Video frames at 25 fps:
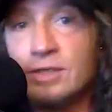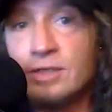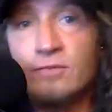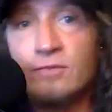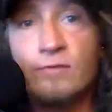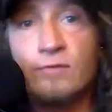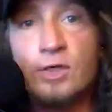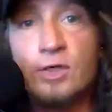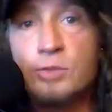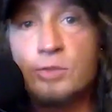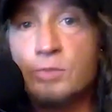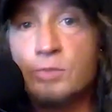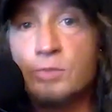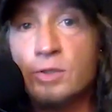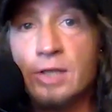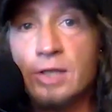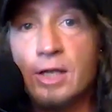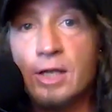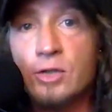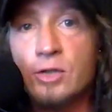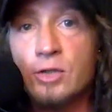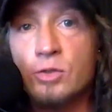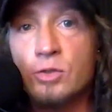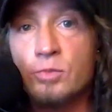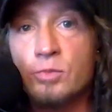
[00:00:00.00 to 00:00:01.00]
Facebook
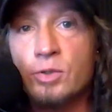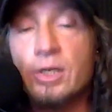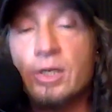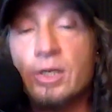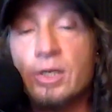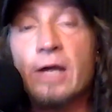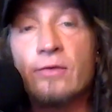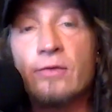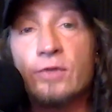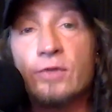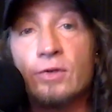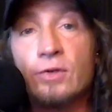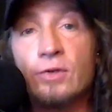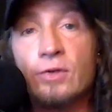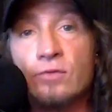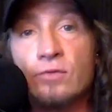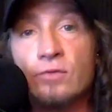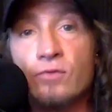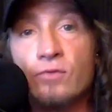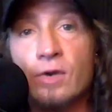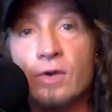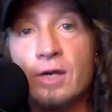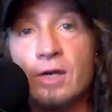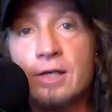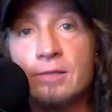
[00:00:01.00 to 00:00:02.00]
ad you put out there on the
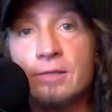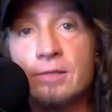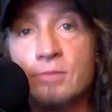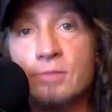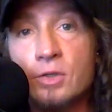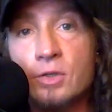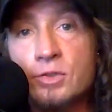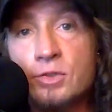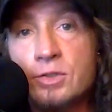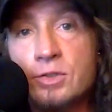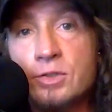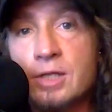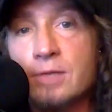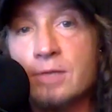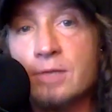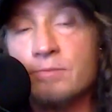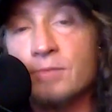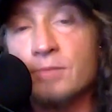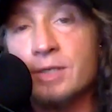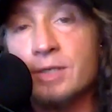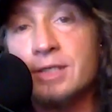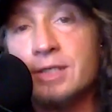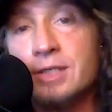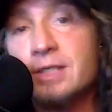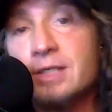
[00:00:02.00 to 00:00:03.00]
front end. Most of that
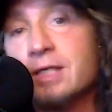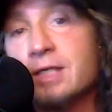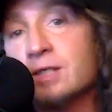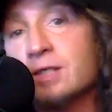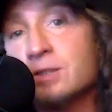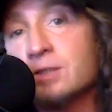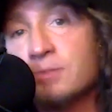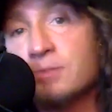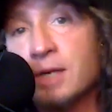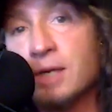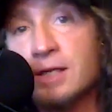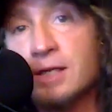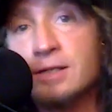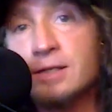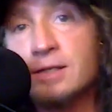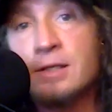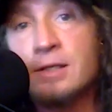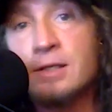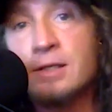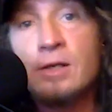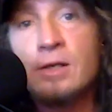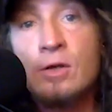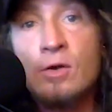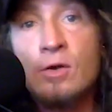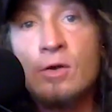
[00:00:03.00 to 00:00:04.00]
money gets made
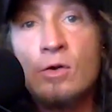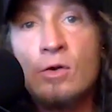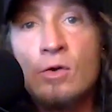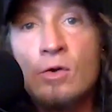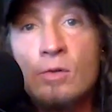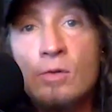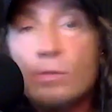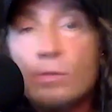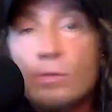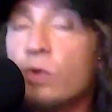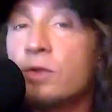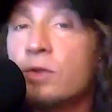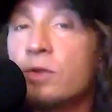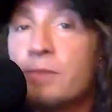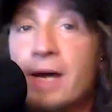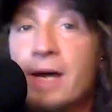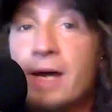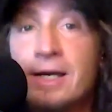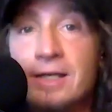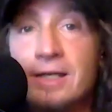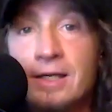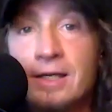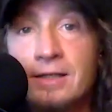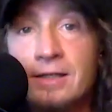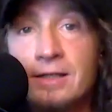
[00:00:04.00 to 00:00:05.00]
more on the
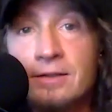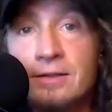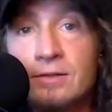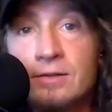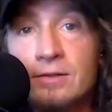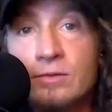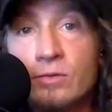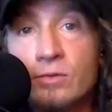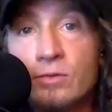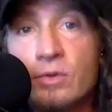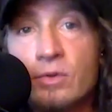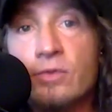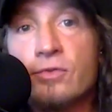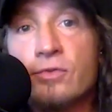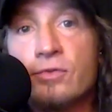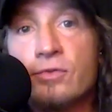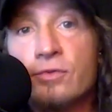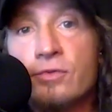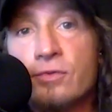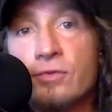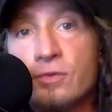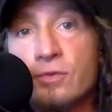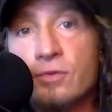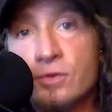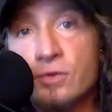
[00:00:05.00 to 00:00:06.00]
back end with
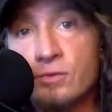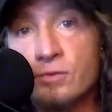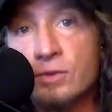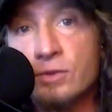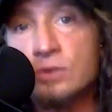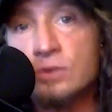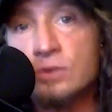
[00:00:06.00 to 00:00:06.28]
That's right.